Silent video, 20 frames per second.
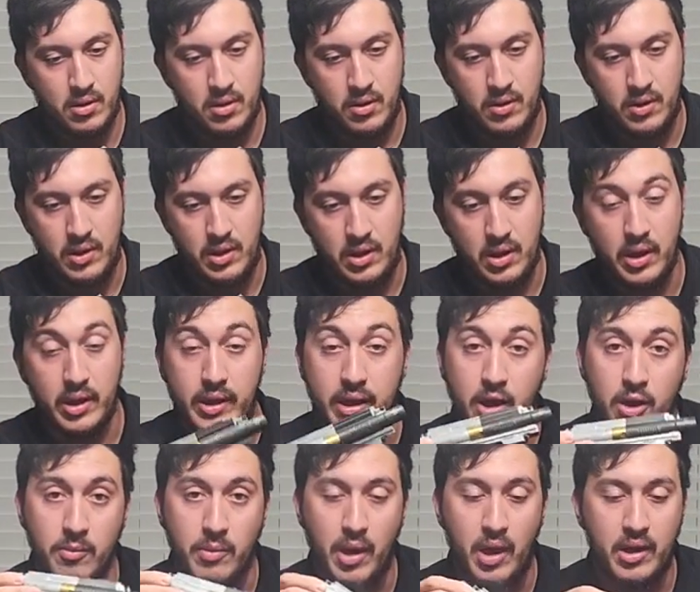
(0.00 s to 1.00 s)
the uh,
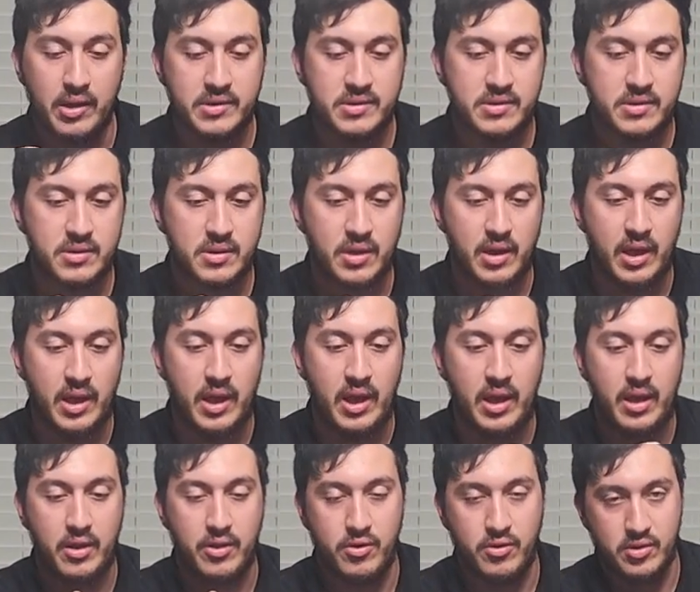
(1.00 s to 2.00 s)
gearbox
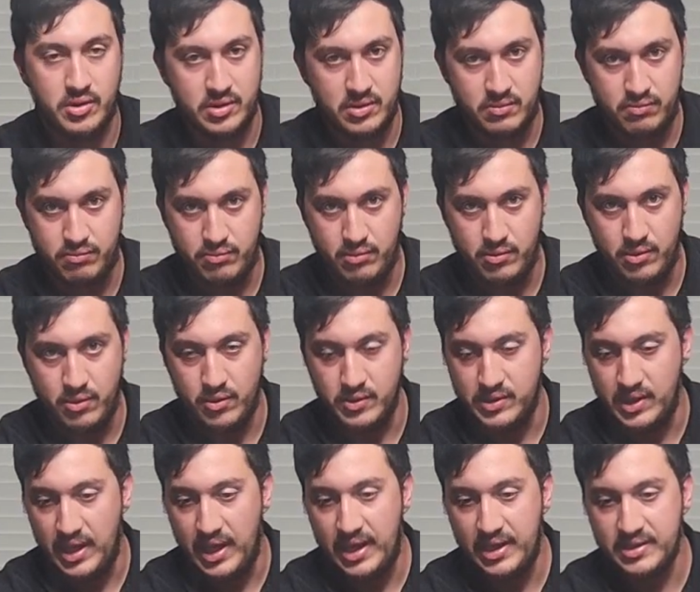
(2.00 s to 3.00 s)
and you just use
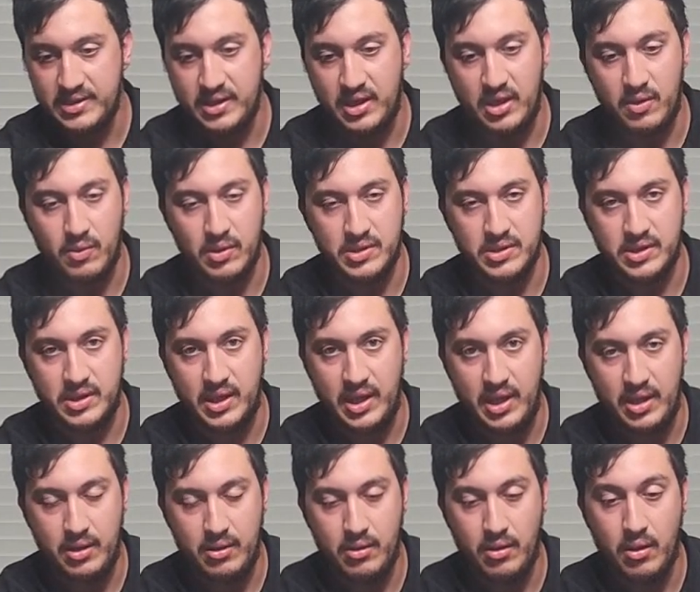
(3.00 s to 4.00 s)
a hex key once
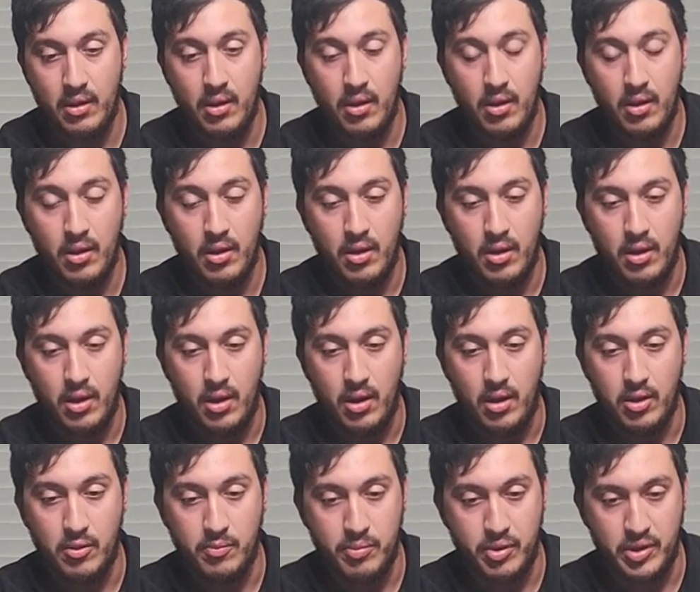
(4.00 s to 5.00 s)
again. Uh,
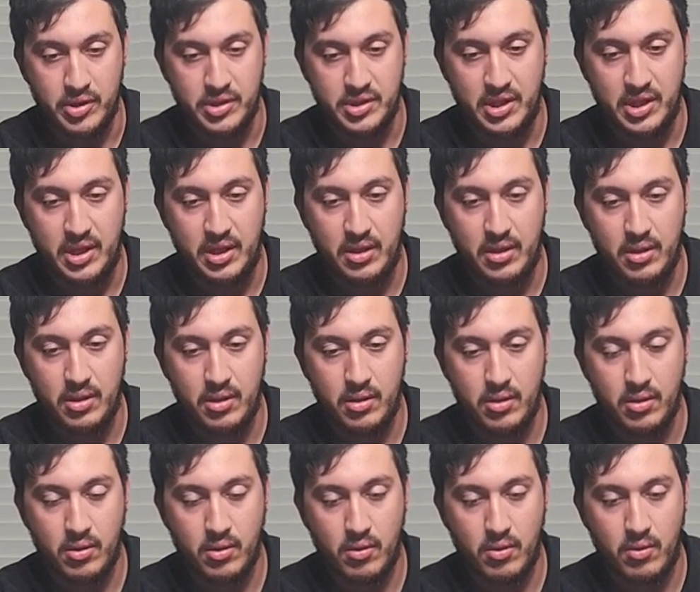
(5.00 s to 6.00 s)
you push in,
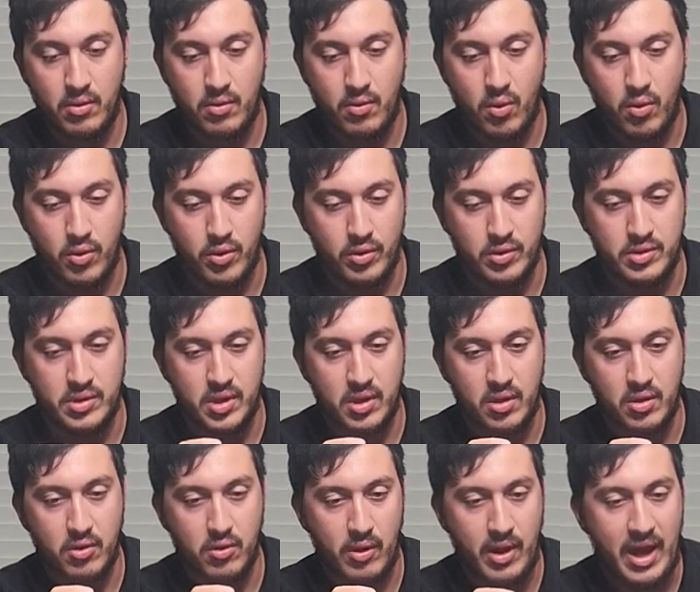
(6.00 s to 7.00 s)
quarter
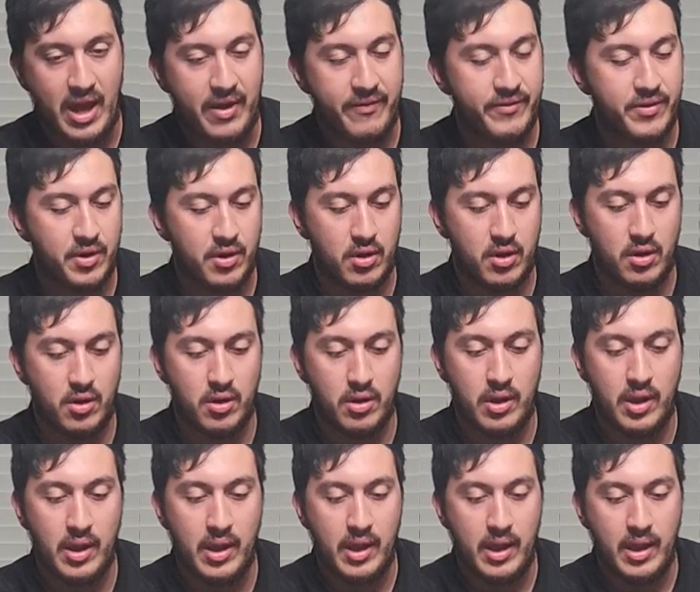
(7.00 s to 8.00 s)
turn or half turn,
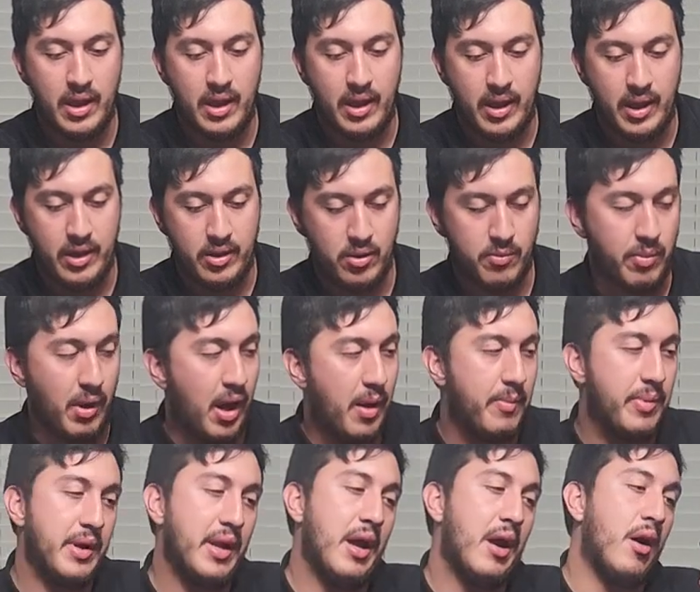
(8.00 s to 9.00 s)
and you pop
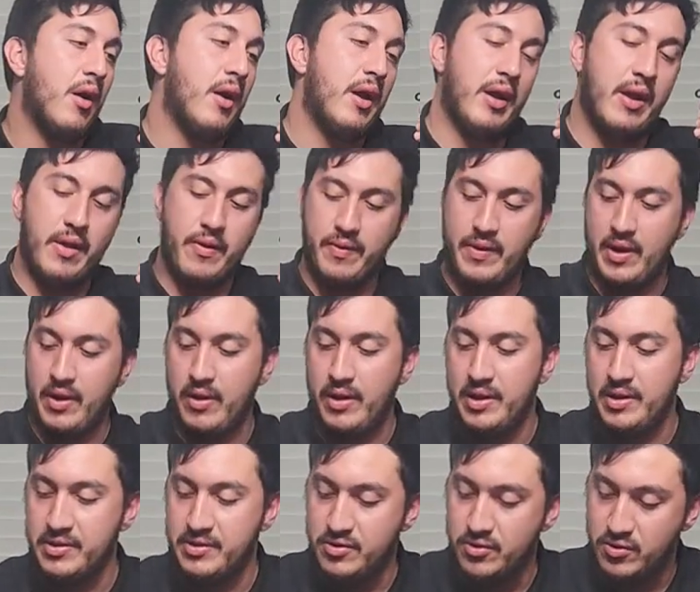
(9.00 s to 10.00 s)
it out and there
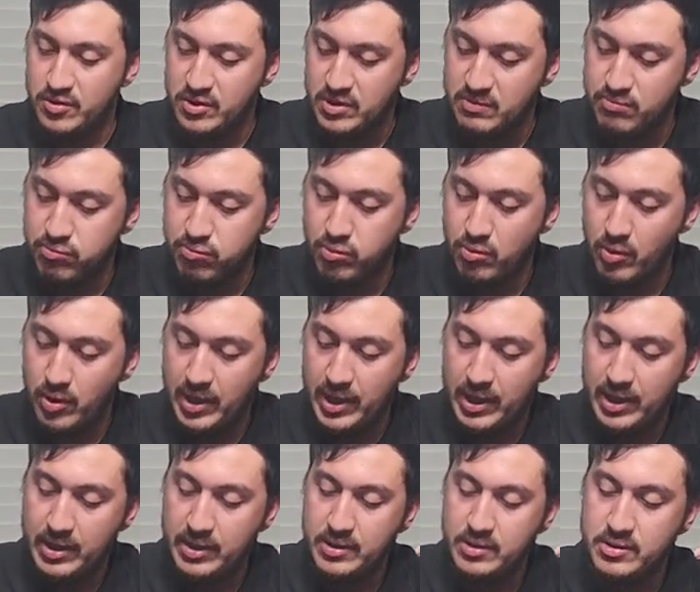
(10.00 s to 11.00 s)
is your spring.
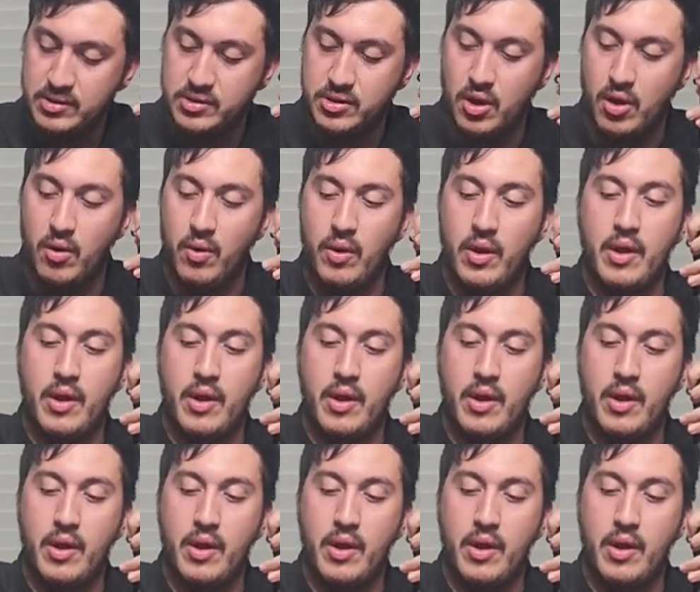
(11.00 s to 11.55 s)
So